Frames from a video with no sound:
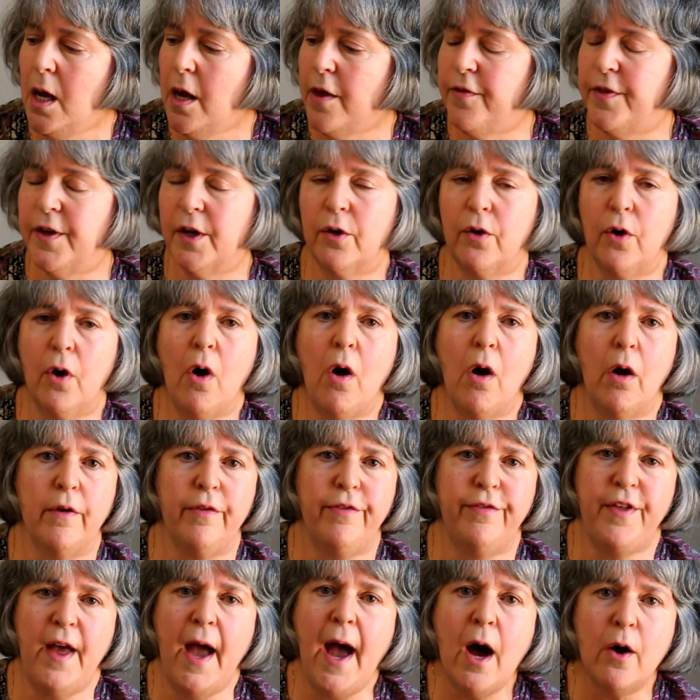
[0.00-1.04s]
There are
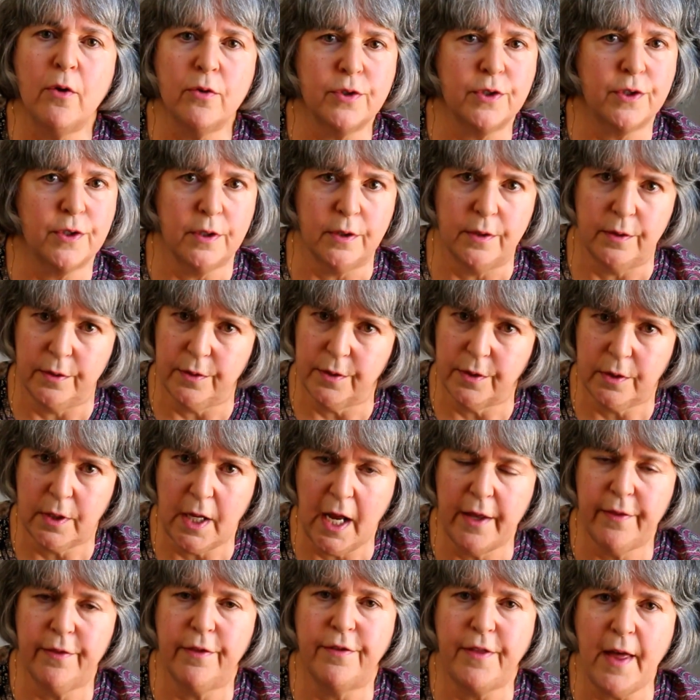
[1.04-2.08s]
thousands
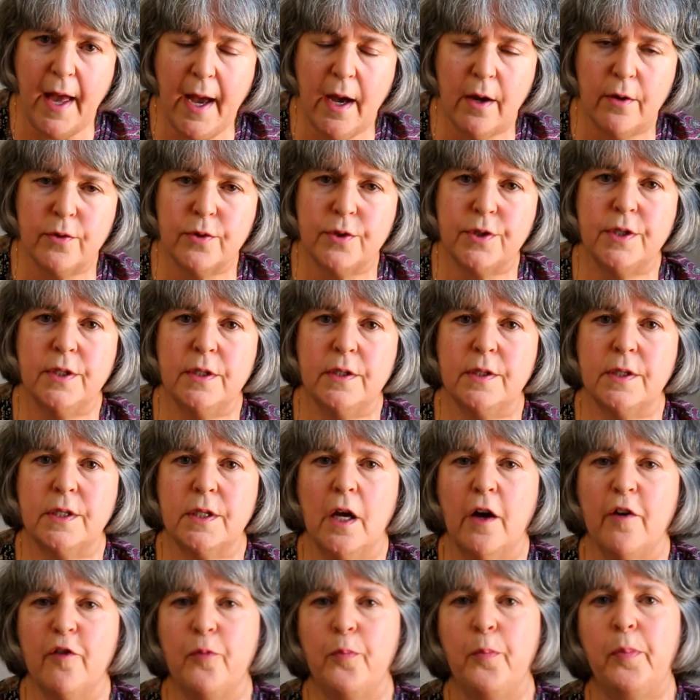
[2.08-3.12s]
and thousands
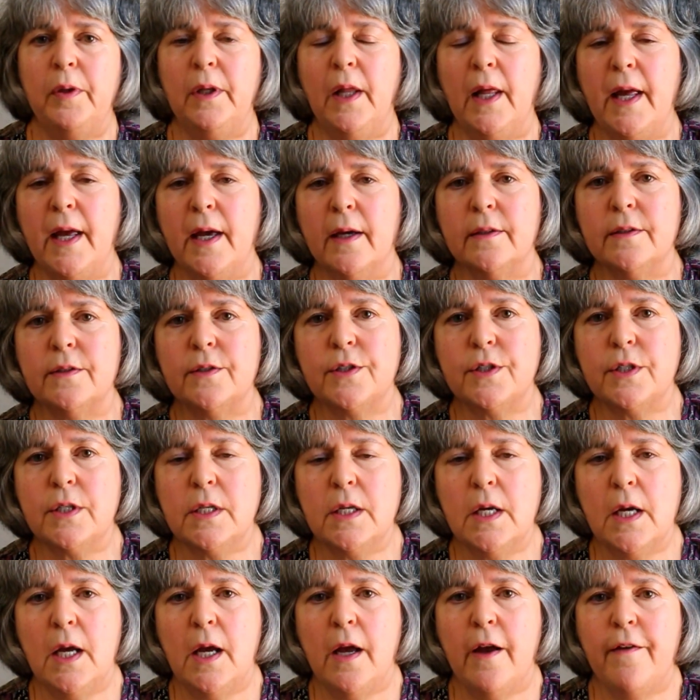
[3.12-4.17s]
of plants
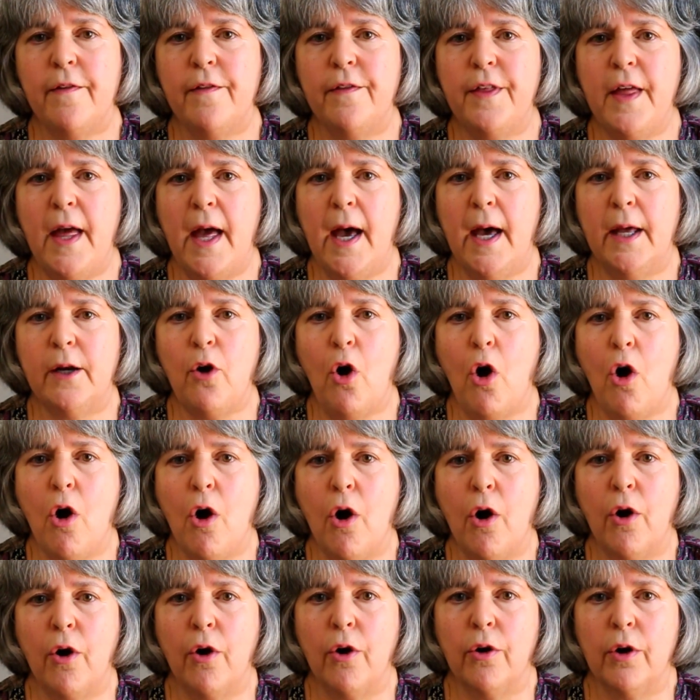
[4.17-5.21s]
that
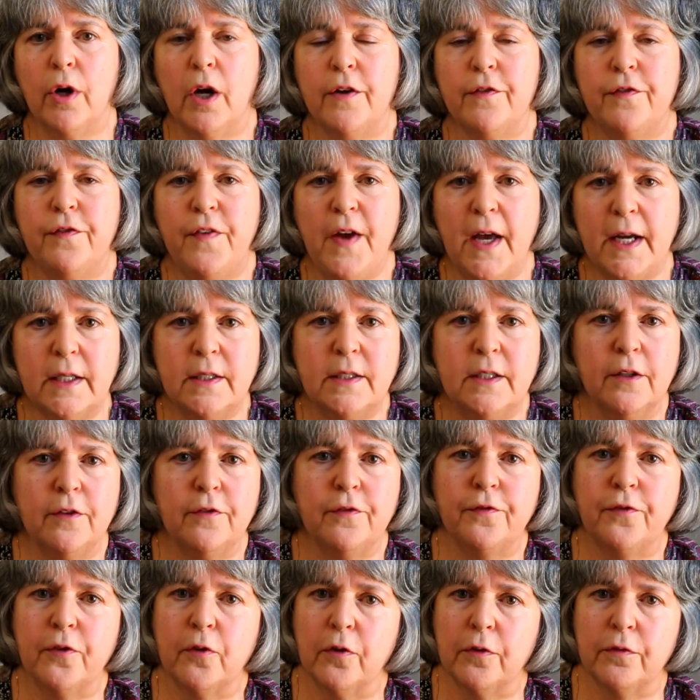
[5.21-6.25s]
are effective
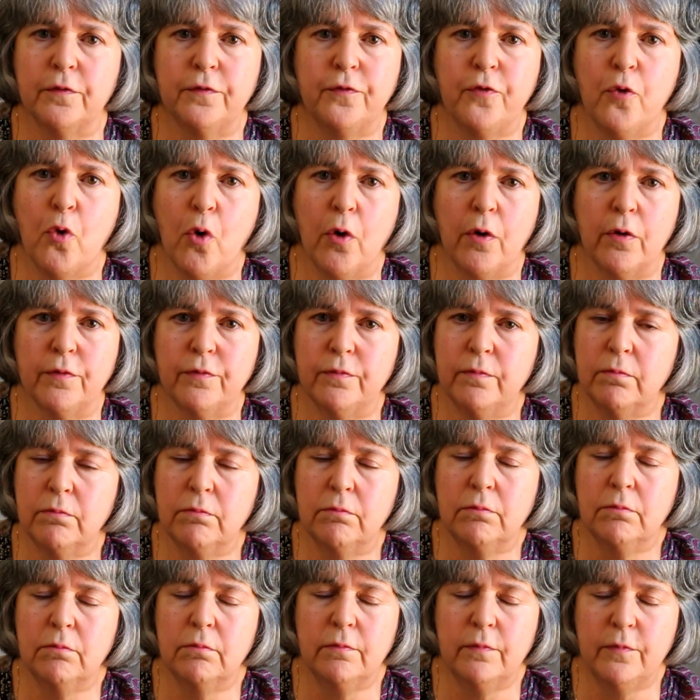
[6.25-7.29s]
for
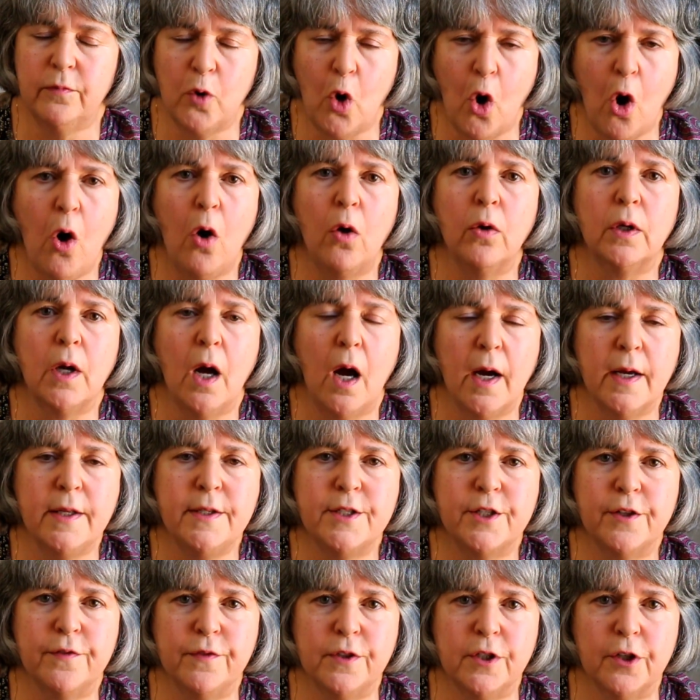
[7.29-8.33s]
all
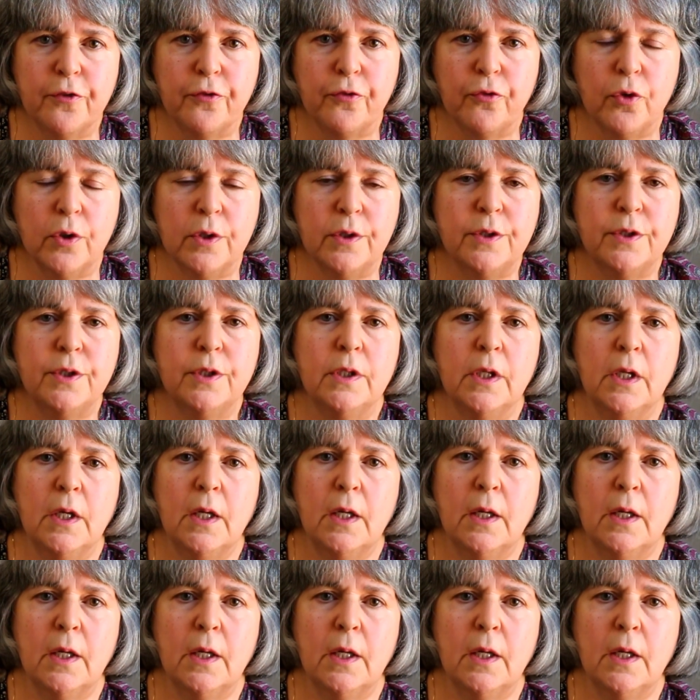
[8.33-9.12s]
kinds of different